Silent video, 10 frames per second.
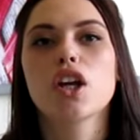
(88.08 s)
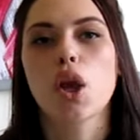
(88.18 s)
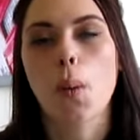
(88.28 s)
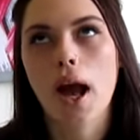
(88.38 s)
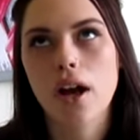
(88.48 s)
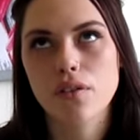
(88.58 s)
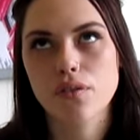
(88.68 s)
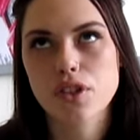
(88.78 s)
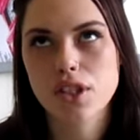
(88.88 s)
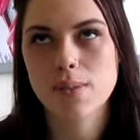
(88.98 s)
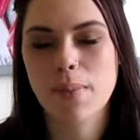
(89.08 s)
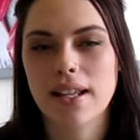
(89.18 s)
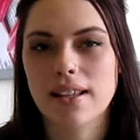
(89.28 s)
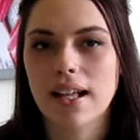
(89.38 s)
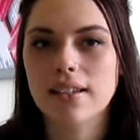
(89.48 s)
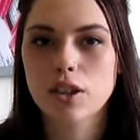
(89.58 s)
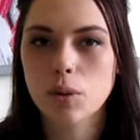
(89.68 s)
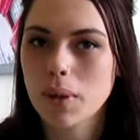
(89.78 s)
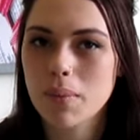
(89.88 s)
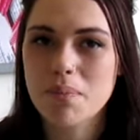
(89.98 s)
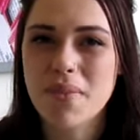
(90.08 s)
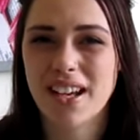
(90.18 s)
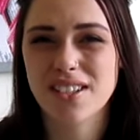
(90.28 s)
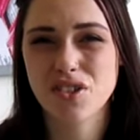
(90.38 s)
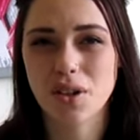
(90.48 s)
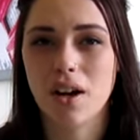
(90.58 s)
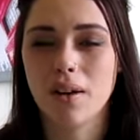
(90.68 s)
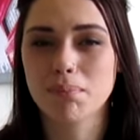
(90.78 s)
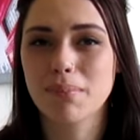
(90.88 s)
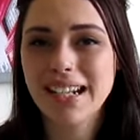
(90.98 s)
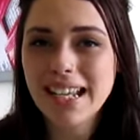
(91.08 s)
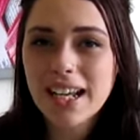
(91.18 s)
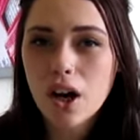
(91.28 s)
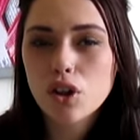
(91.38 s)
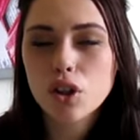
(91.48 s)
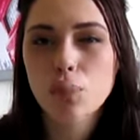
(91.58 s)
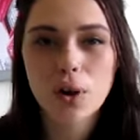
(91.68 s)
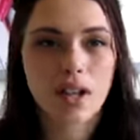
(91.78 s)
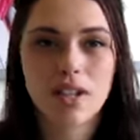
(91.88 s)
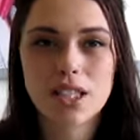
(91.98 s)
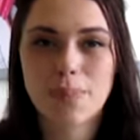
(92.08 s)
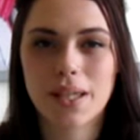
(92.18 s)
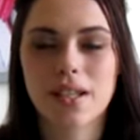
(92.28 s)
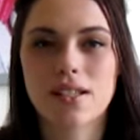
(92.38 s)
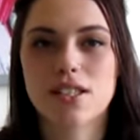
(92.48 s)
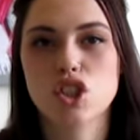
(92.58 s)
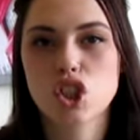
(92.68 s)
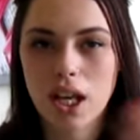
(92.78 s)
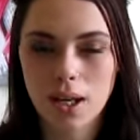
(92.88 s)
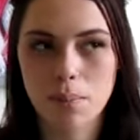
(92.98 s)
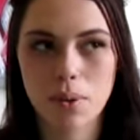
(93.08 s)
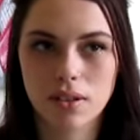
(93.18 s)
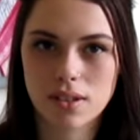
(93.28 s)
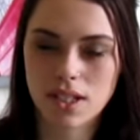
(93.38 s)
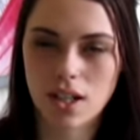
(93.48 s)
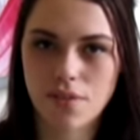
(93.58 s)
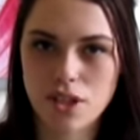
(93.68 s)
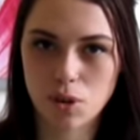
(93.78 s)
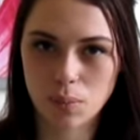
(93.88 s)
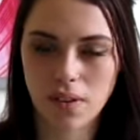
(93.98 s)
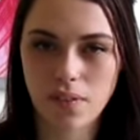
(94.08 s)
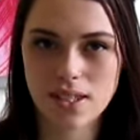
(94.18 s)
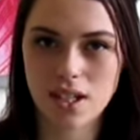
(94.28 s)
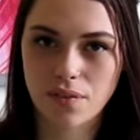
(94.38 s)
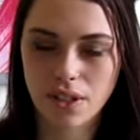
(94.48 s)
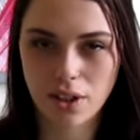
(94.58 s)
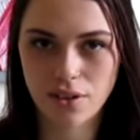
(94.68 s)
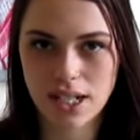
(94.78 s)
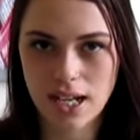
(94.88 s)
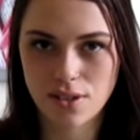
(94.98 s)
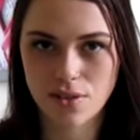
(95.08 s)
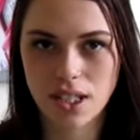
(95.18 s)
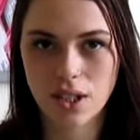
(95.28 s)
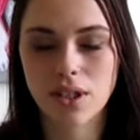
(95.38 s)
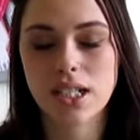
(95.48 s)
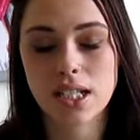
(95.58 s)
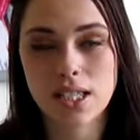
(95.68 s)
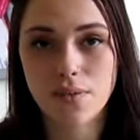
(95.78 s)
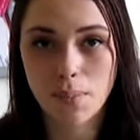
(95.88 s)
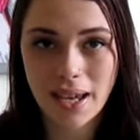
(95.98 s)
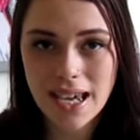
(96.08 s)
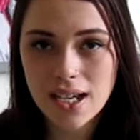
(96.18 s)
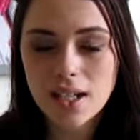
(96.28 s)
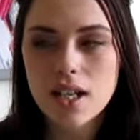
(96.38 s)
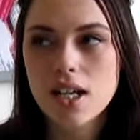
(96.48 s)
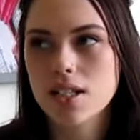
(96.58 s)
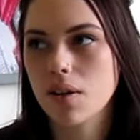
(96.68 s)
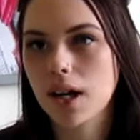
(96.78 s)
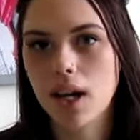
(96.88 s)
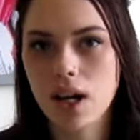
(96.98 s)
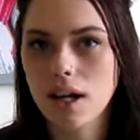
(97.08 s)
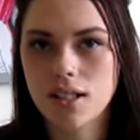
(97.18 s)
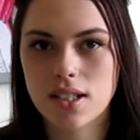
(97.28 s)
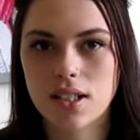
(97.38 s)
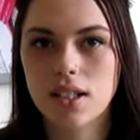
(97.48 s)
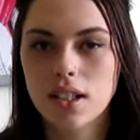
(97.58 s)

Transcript: you have to spend that little bit extra money on your products, because cheap stuff is normally the stuff that irritates your skin, or it does for me. So I can't